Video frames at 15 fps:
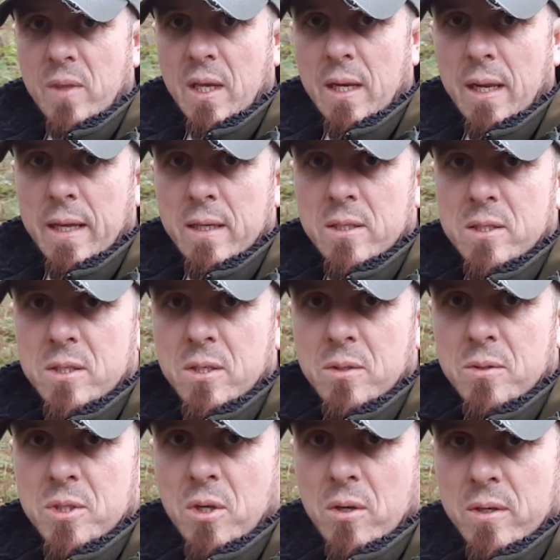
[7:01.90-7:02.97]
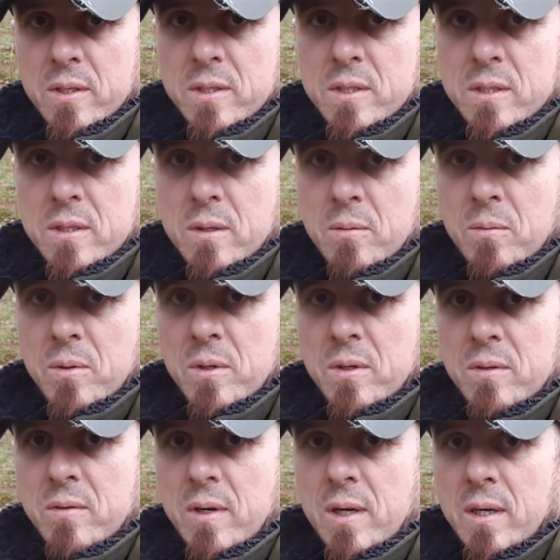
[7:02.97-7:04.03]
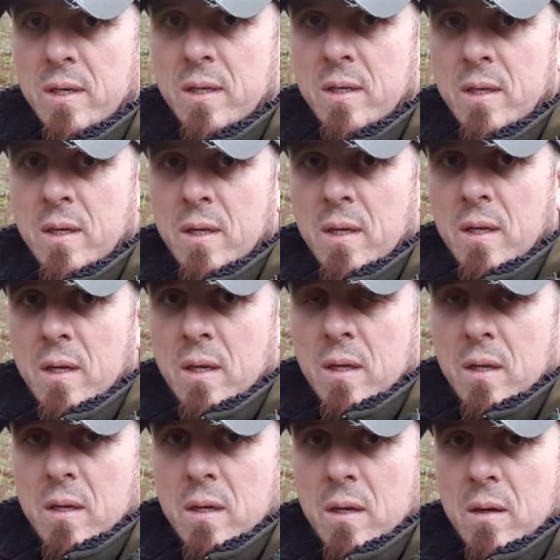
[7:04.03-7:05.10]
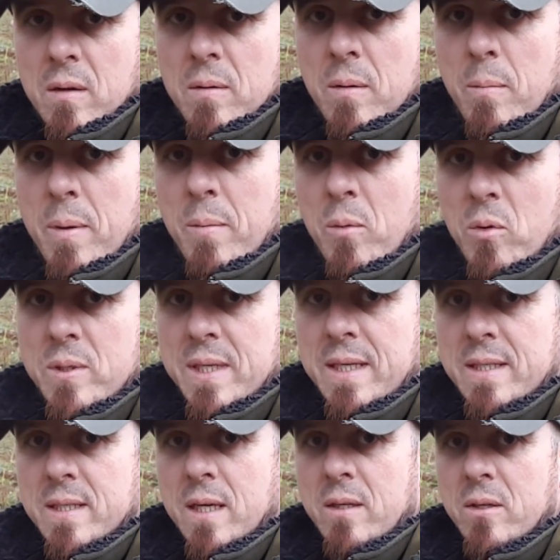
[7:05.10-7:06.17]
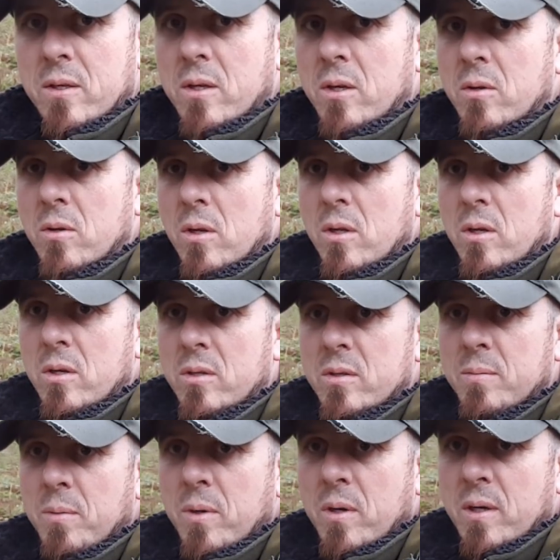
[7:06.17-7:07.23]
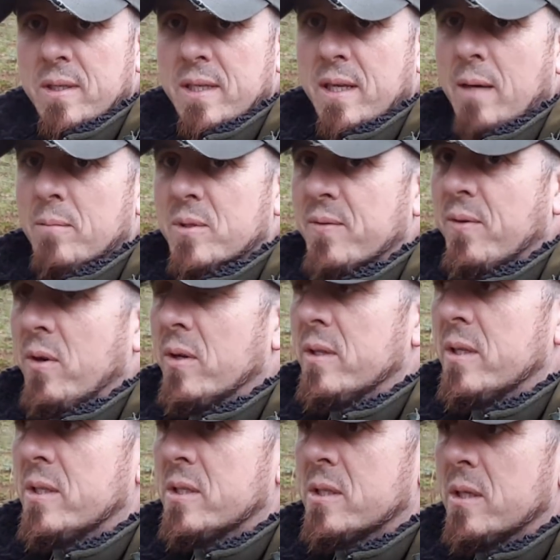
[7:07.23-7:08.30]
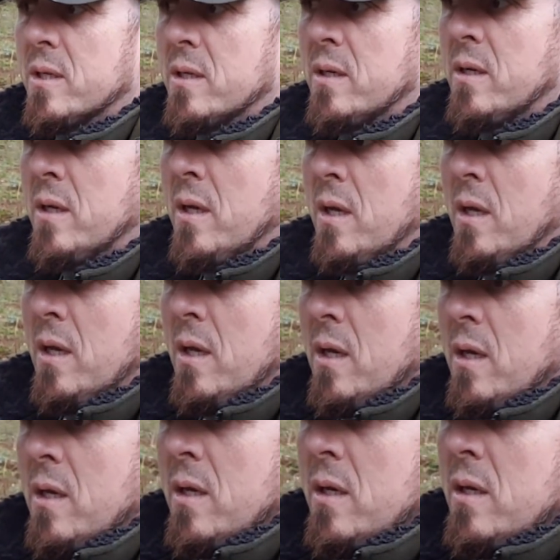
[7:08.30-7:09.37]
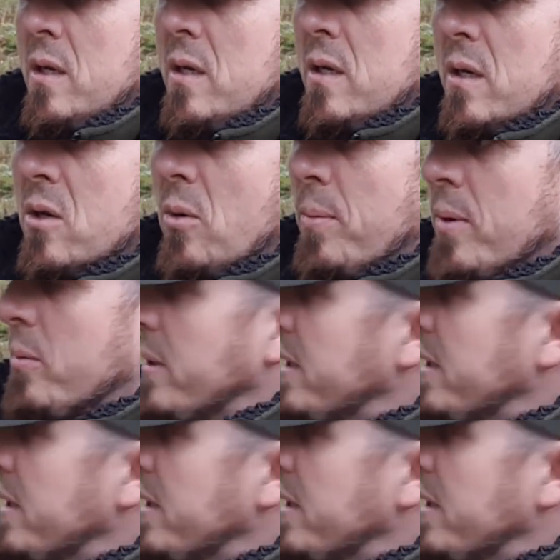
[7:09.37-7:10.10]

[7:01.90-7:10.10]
links to sites that were a bit more detailed than Google Earth, but I did happen to find this a couple of